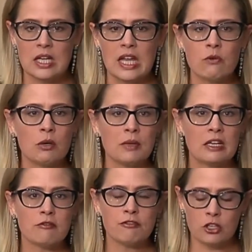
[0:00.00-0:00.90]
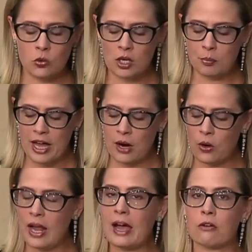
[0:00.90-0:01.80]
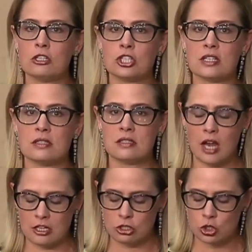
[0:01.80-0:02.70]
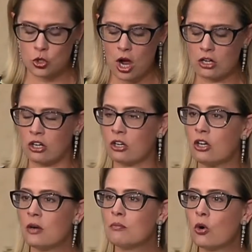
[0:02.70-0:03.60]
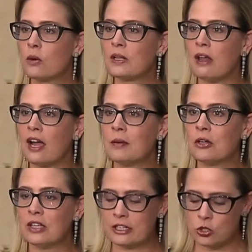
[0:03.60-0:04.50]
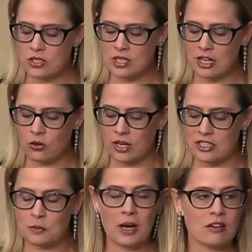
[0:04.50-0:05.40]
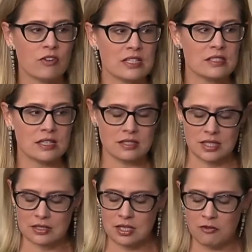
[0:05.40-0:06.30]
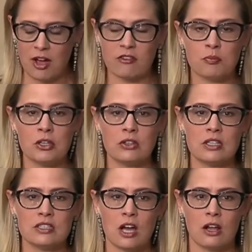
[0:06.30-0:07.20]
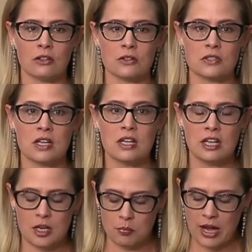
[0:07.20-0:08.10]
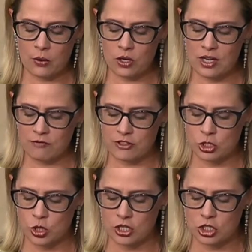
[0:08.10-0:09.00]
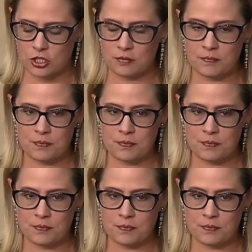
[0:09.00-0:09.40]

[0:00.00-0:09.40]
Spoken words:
It will mean fewer power outages and stronger, more reliable electricity grids by investing $65 billion in power infrastructure.